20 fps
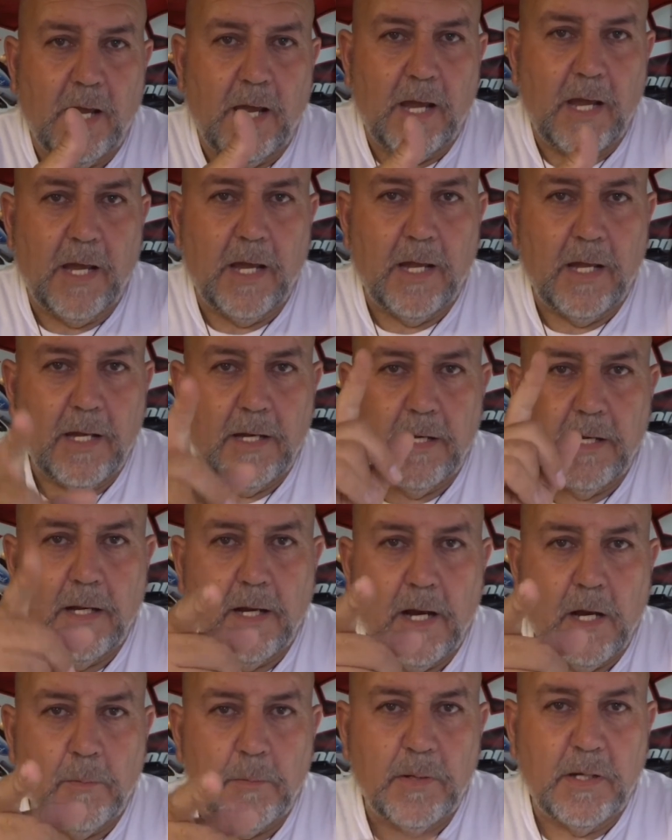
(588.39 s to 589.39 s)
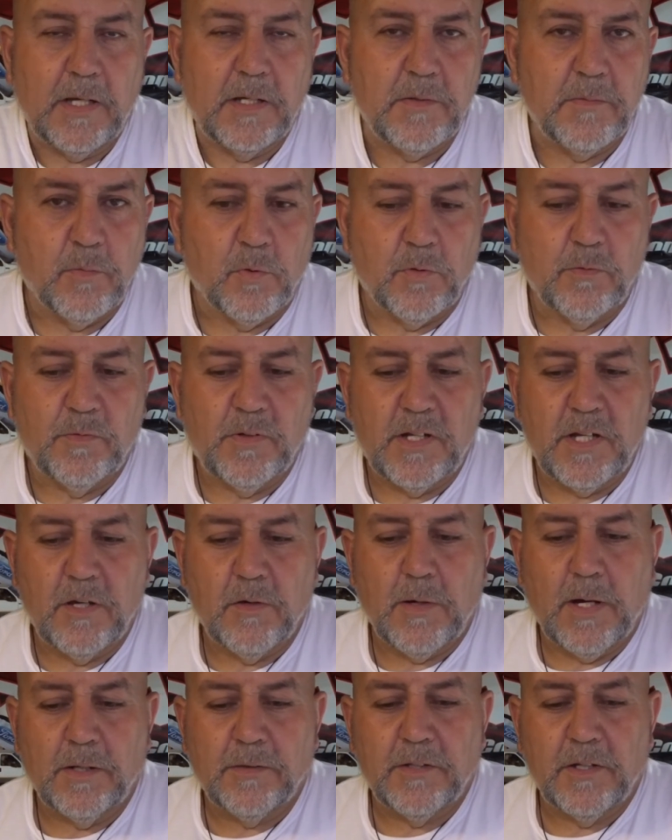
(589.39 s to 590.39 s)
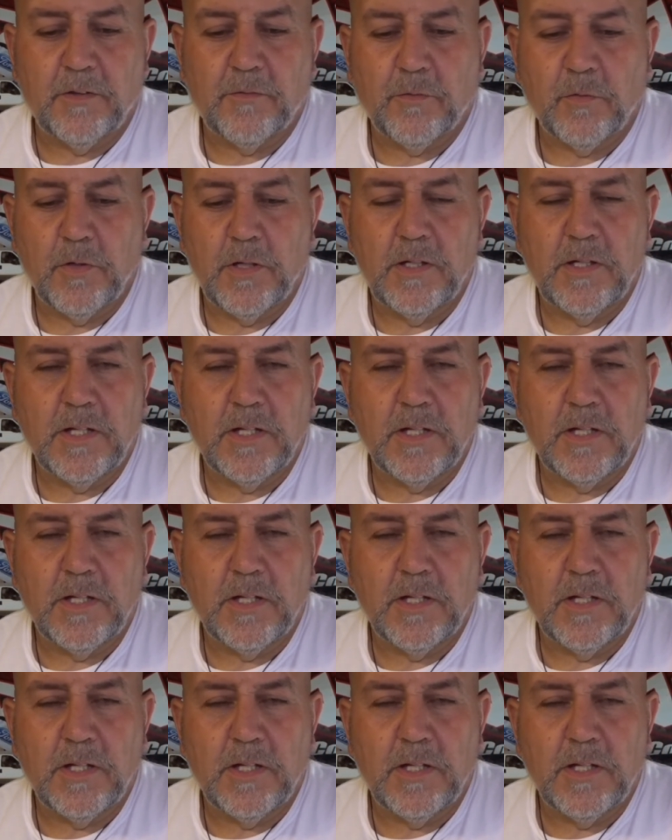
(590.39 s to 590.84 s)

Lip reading: And I'll be getting more video out there for you